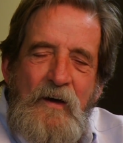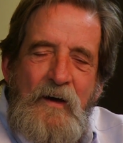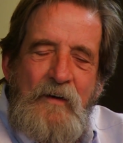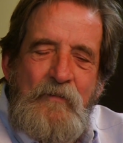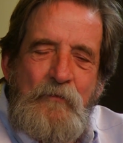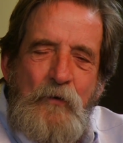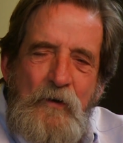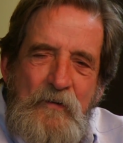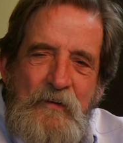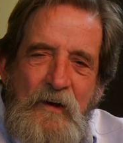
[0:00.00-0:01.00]
I
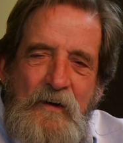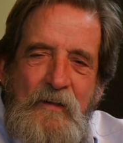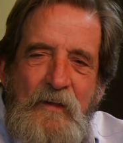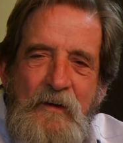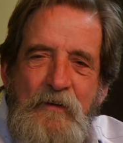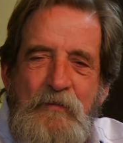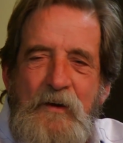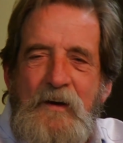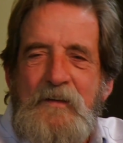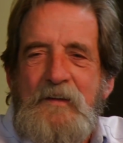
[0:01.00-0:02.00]
appreciate it. Like if you
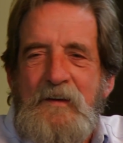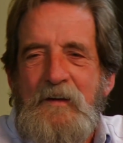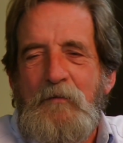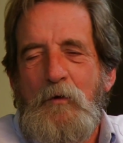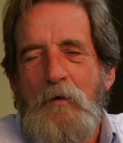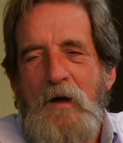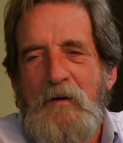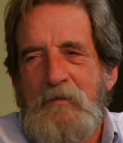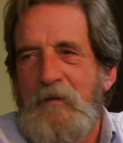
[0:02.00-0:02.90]
get a DWI or